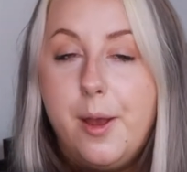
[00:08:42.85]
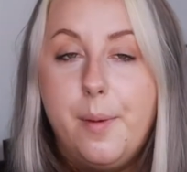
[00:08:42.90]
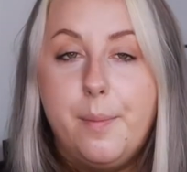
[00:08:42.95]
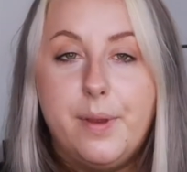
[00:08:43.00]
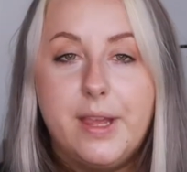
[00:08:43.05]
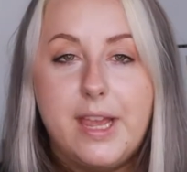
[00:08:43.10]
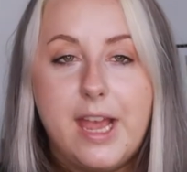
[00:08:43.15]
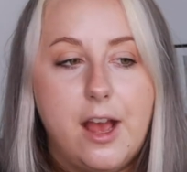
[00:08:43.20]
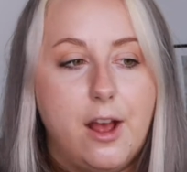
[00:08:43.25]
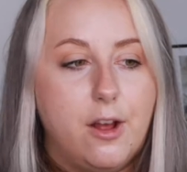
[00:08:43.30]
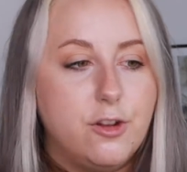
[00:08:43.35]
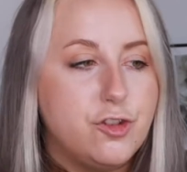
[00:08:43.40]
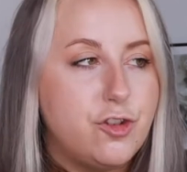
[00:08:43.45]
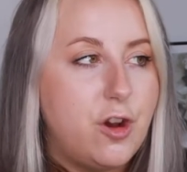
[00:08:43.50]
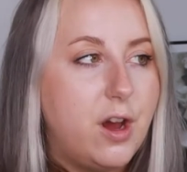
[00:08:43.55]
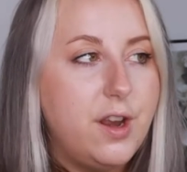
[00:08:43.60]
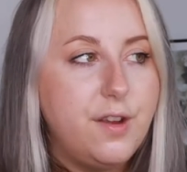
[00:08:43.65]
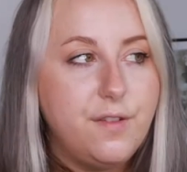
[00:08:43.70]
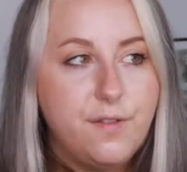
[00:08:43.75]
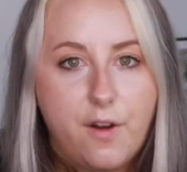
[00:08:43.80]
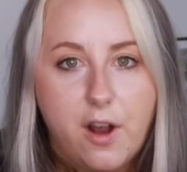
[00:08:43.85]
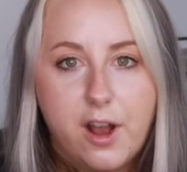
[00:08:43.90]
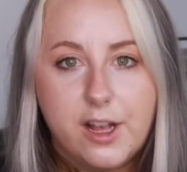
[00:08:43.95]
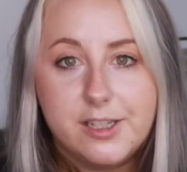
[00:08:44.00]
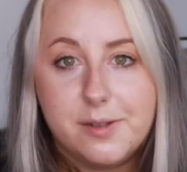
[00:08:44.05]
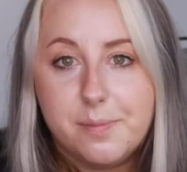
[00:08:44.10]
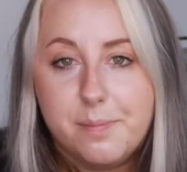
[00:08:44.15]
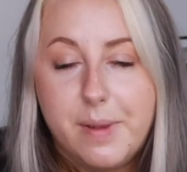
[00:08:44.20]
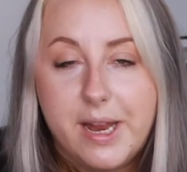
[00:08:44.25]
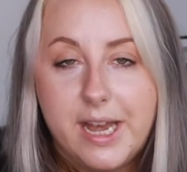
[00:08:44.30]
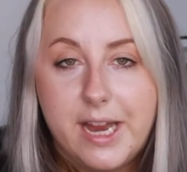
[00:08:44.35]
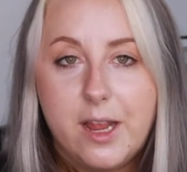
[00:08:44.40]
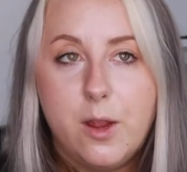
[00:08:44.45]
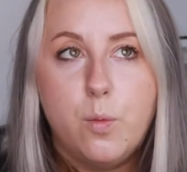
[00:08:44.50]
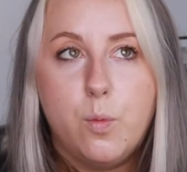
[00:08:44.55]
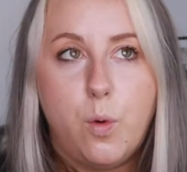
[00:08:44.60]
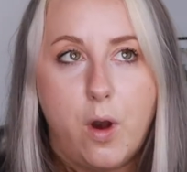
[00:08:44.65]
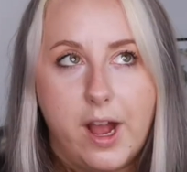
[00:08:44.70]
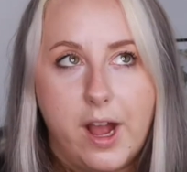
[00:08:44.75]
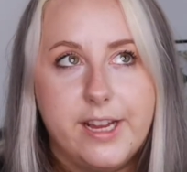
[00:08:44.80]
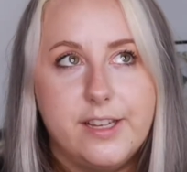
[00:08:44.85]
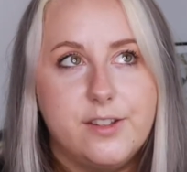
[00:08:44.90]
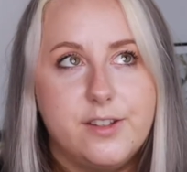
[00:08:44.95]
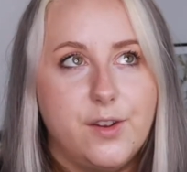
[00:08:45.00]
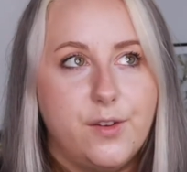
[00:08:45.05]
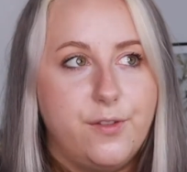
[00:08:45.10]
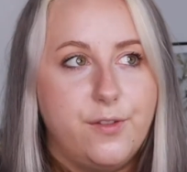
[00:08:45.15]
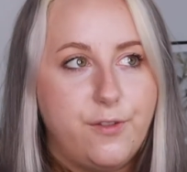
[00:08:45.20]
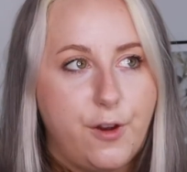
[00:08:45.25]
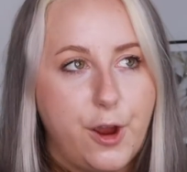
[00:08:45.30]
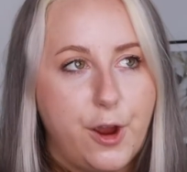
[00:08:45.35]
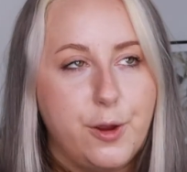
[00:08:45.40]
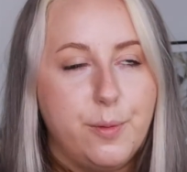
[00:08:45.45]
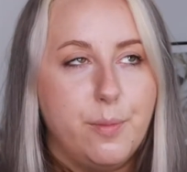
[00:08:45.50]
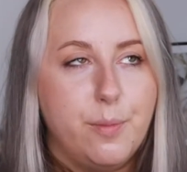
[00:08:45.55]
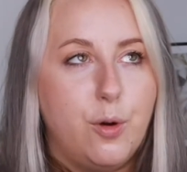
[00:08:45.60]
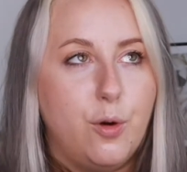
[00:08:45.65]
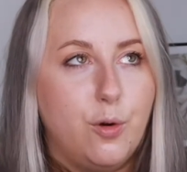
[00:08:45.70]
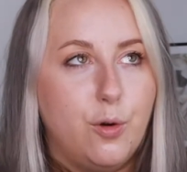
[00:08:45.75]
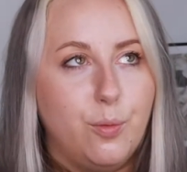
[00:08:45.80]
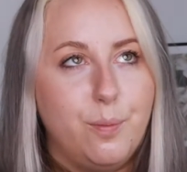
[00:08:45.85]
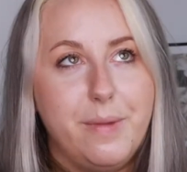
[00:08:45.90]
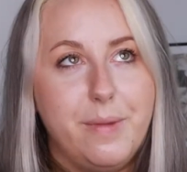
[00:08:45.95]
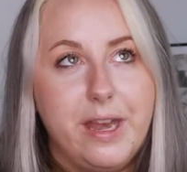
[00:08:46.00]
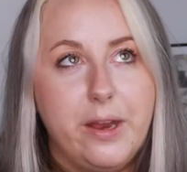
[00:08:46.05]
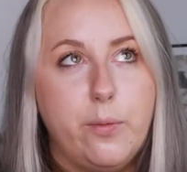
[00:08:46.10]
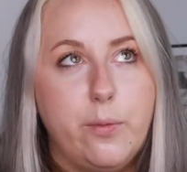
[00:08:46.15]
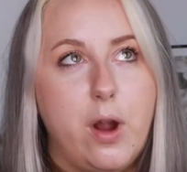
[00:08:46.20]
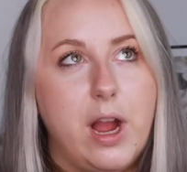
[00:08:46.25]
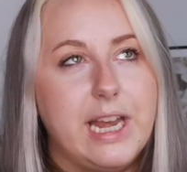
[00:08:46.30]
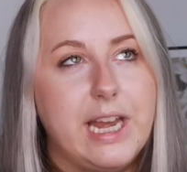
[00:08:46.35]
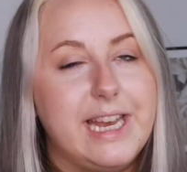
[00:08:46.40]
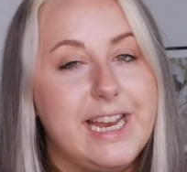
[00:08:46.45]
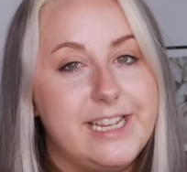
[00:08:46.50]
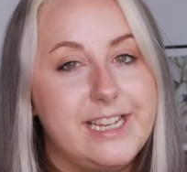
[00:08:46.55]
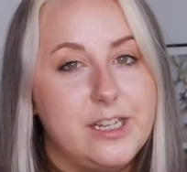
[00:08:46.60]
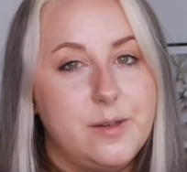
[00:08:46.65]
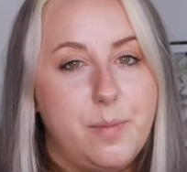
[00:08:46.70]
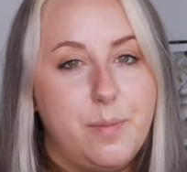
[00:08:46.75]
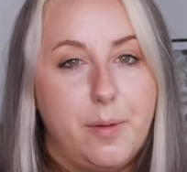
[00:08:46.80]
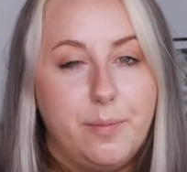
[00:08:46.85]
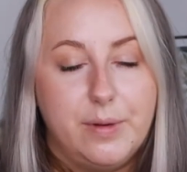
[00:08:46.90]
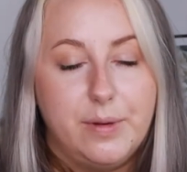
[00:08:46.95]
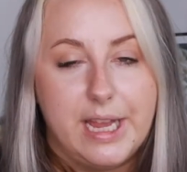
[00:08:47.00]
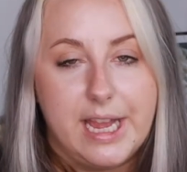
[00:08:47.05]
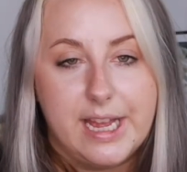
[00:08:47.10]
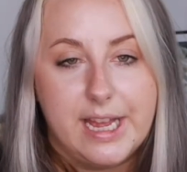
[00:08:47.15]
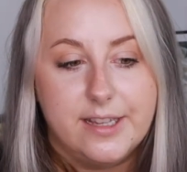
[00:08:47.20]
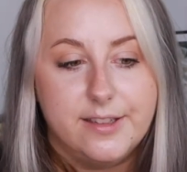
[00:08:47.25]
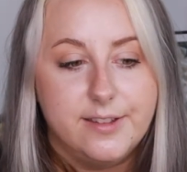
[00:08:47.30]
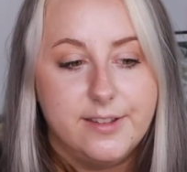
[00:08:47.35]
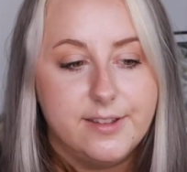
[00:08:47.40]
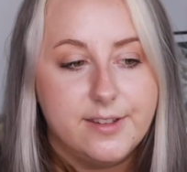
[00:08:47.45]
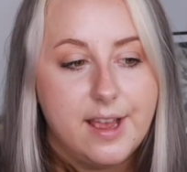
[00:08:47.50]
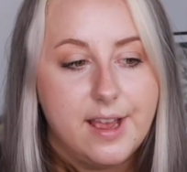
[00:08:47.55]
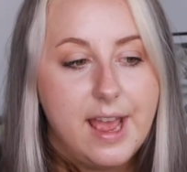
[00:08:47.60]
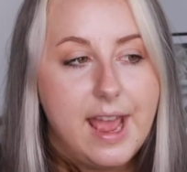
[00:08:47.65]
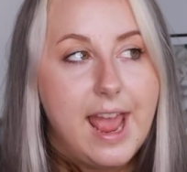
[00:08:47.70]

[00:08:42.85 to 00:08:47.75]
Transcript: But yeah, trying to find mini white foam or mini white knitted pumpkins